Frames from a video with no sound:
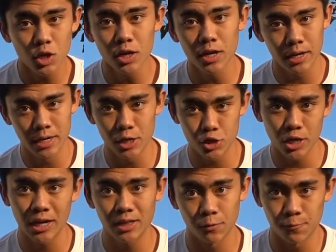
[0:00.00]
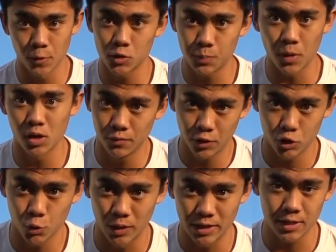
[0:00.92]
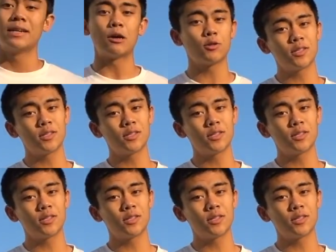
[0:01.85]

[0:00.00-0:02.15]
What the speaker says: gonna initiate the first part of your twist. Now,